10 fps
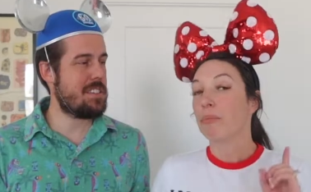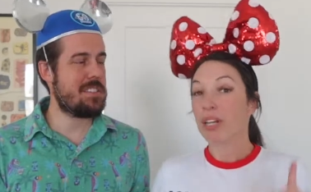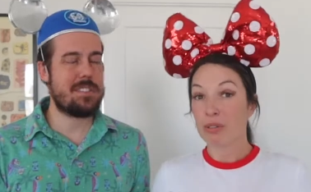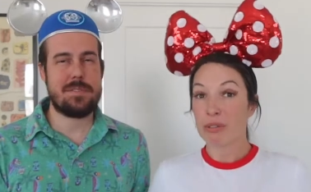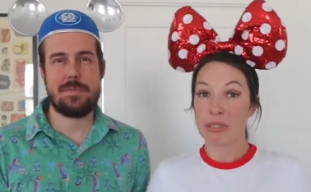
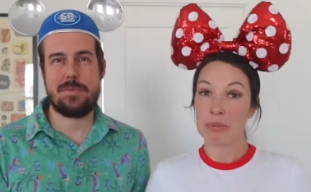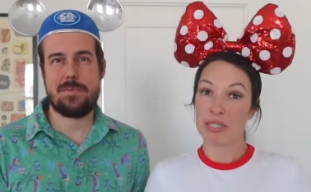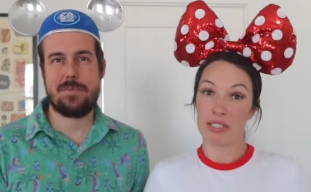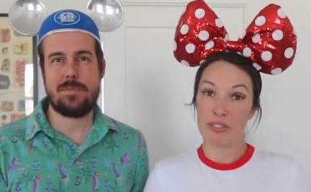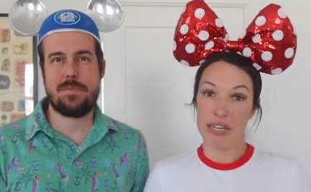Speaker 1: But at Remy's
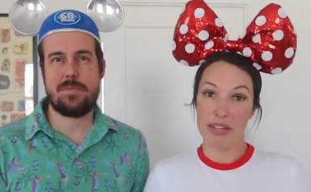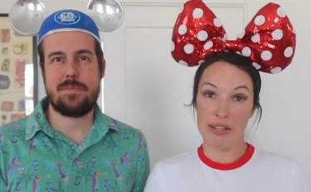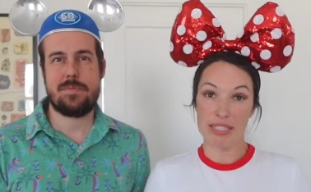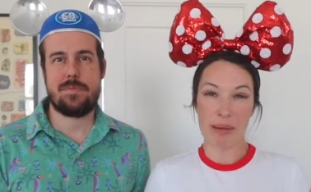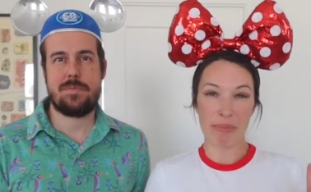Patisserie,
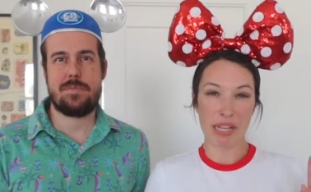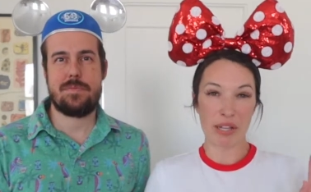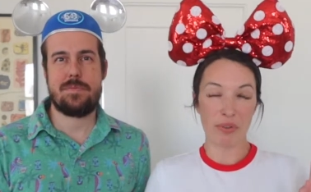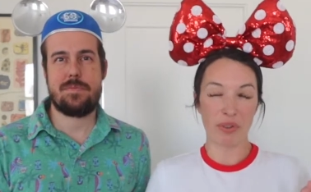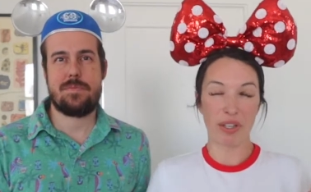there is something
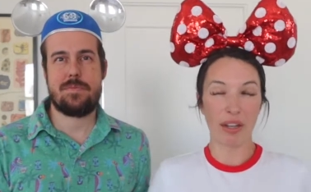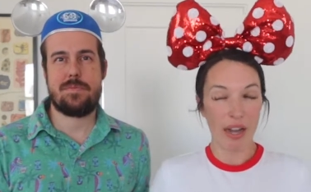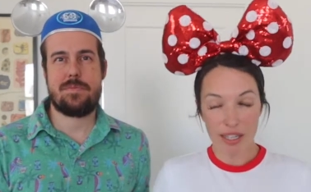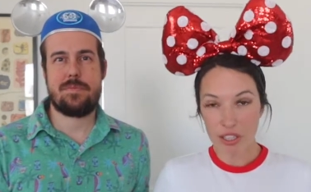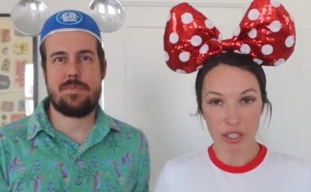you've
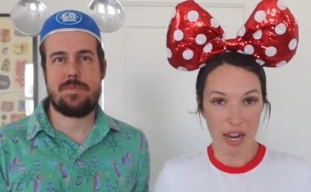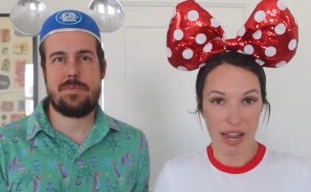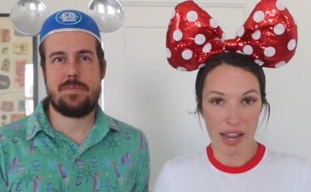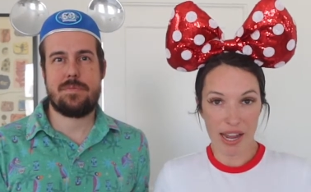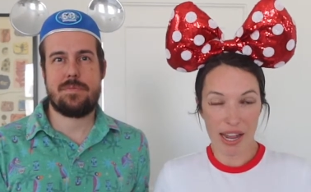got to
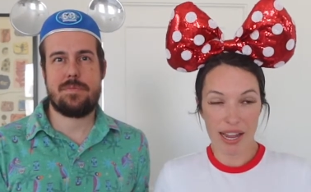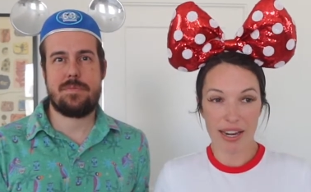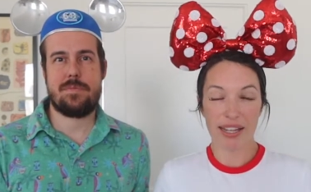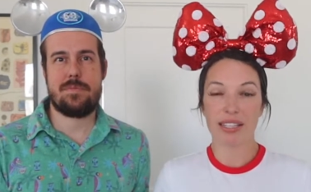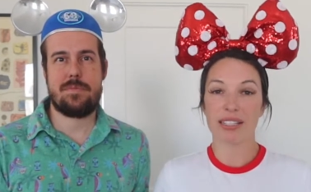try, and
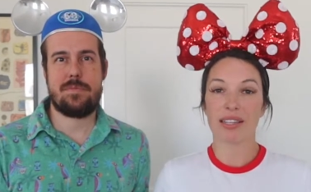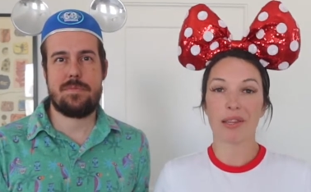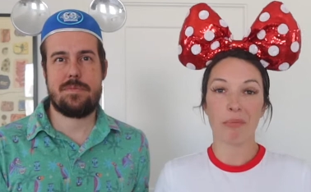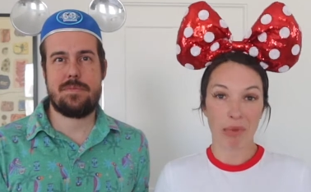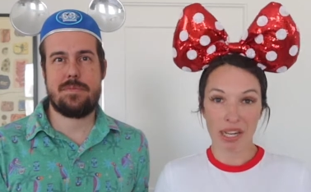it is
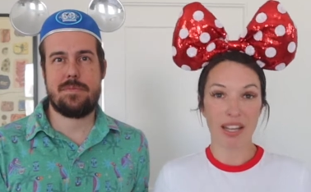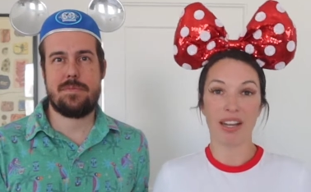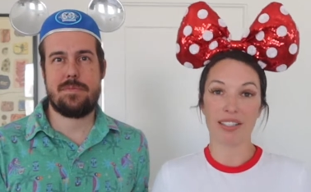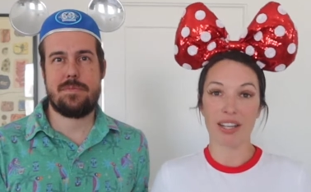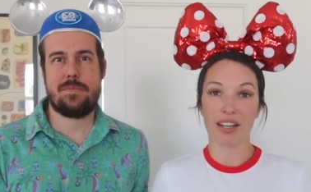the bunny
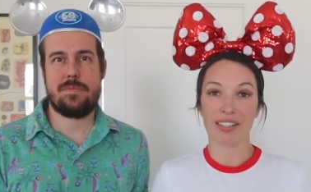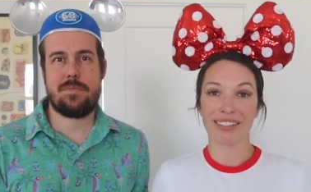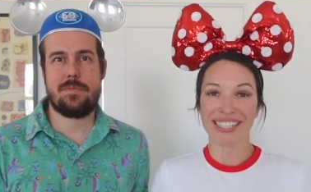hot dog.